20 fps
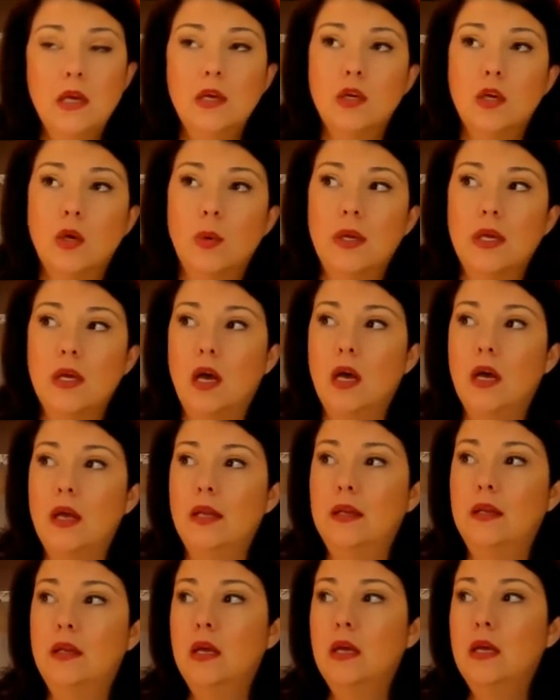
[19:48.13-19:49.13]
going
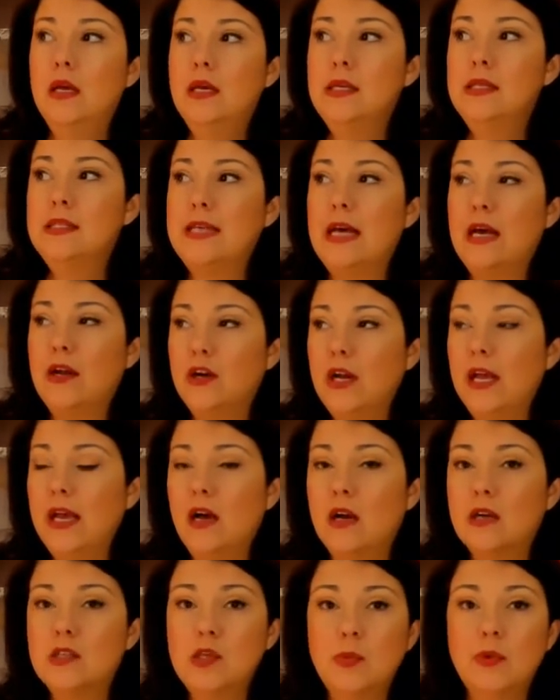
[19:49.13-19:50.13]
on Saturday,
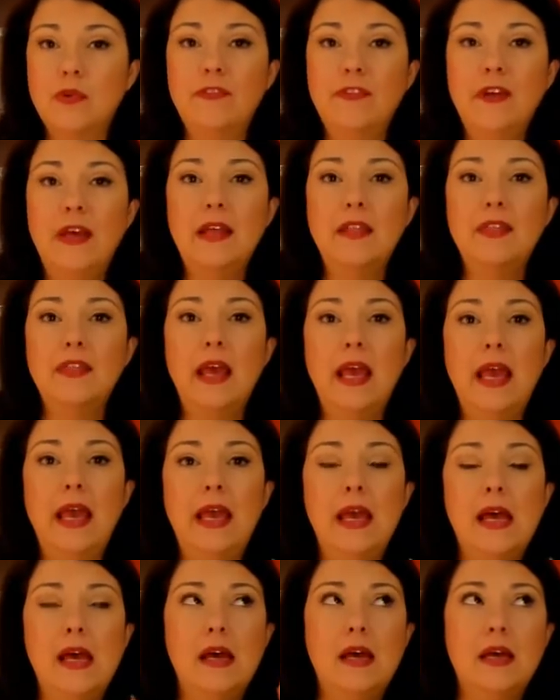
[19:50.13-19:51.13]
October 5th.
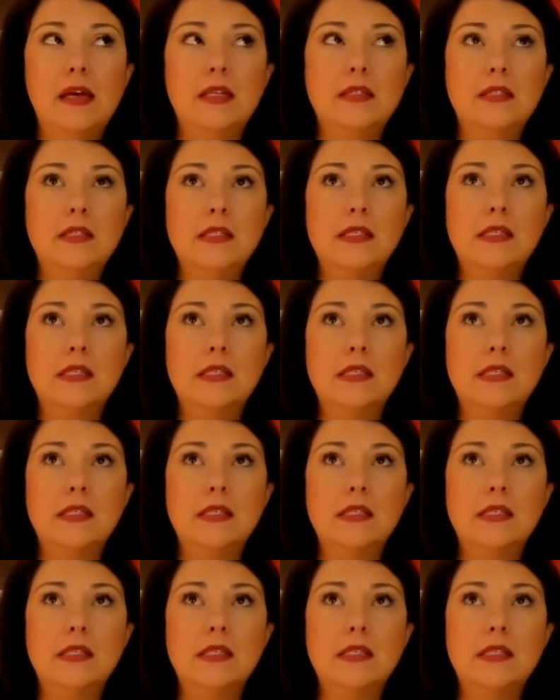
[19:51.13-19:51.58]
And